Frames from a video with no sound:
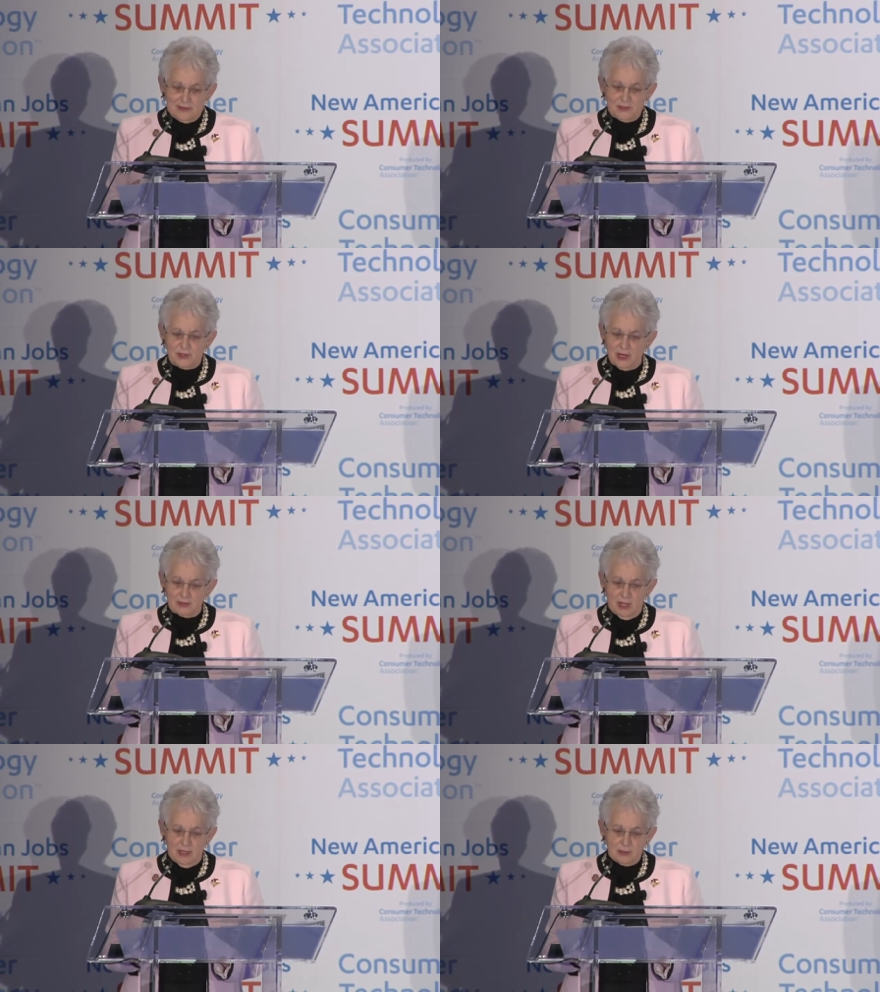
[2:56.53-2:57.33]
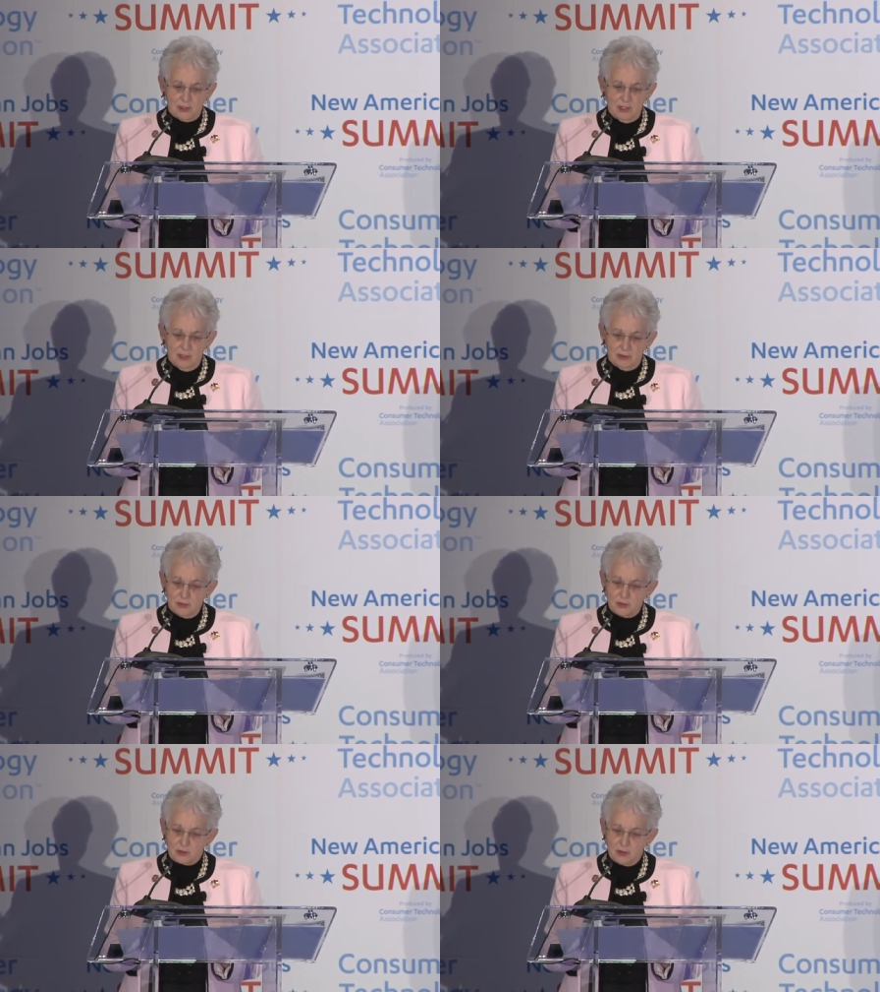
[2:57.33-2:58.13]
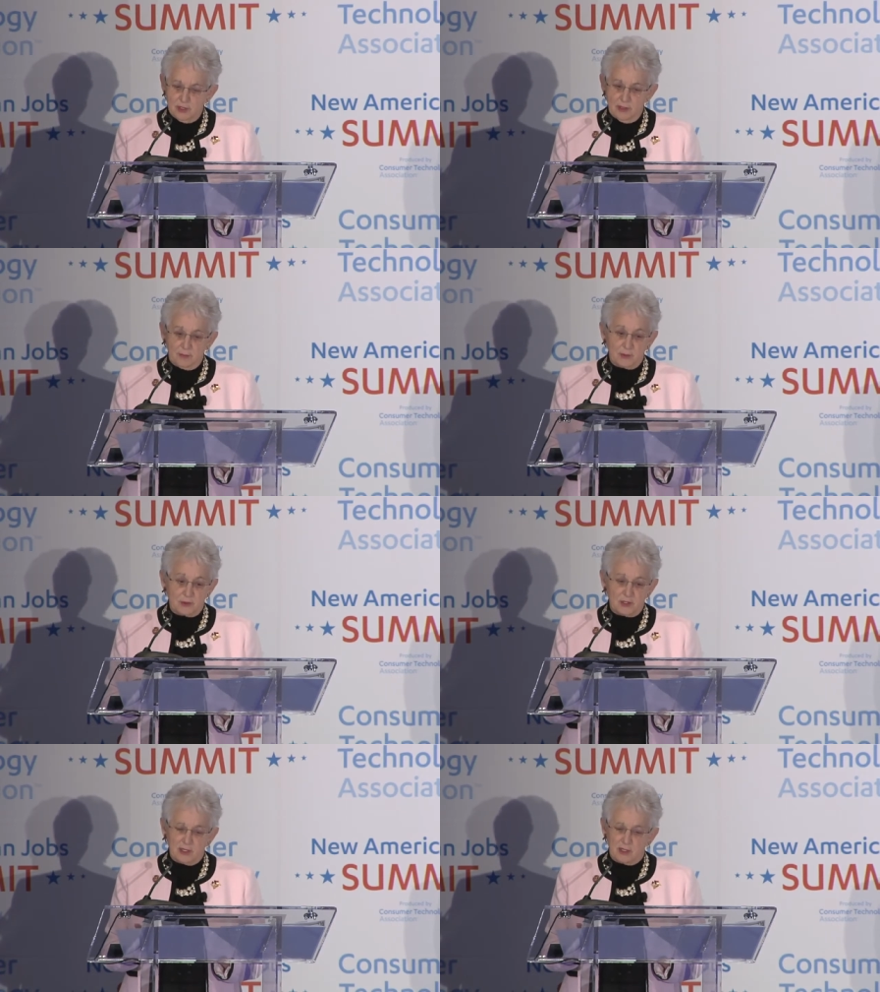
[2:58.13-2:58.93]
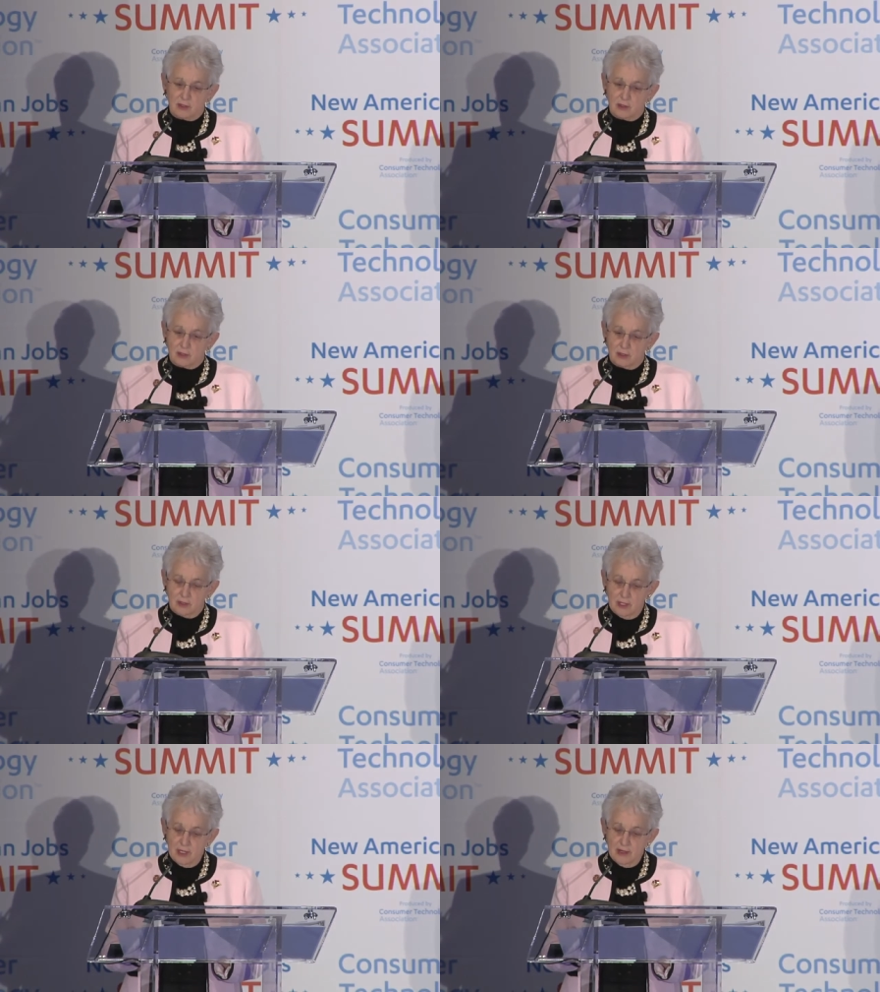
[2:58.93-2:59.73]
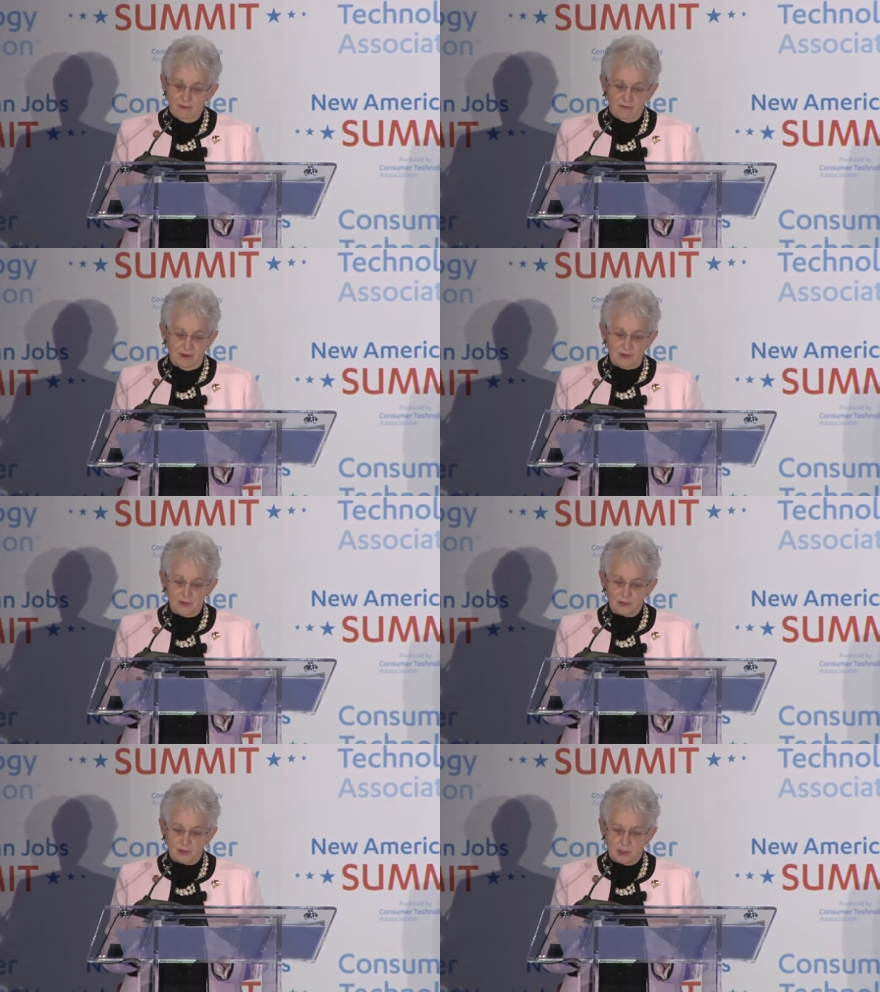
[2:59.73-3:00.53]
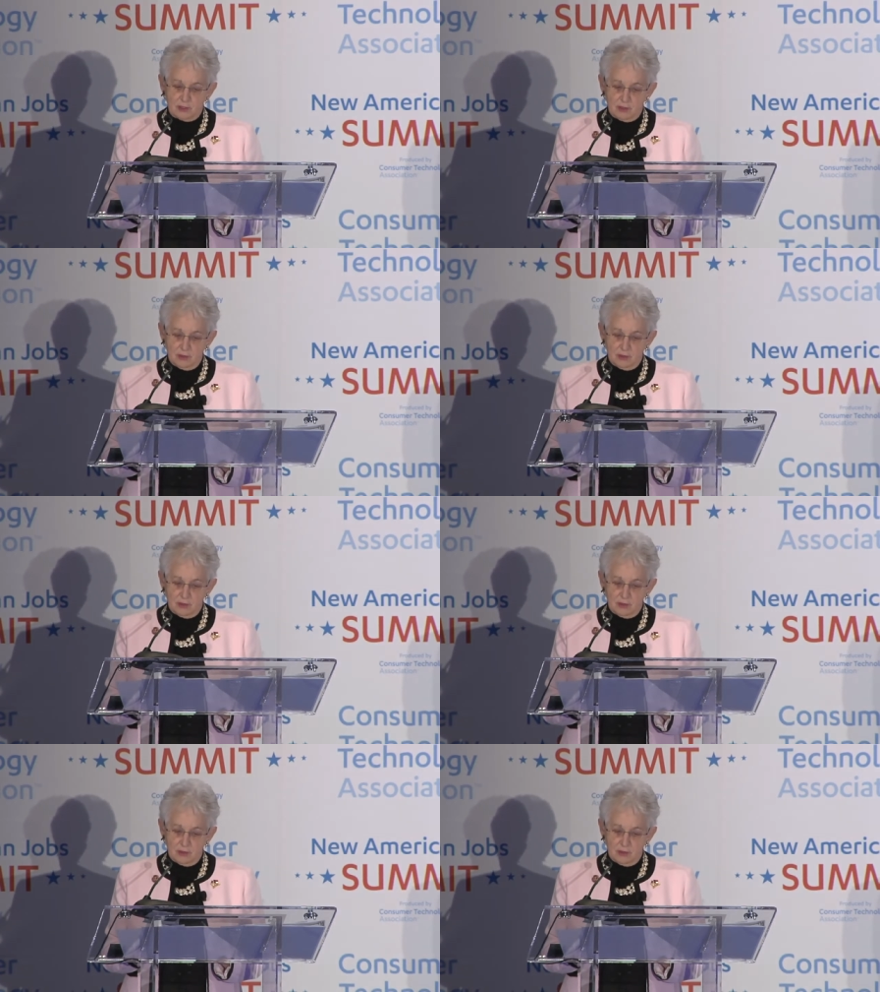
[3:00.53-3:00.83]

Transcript: The technology industry in particular faces a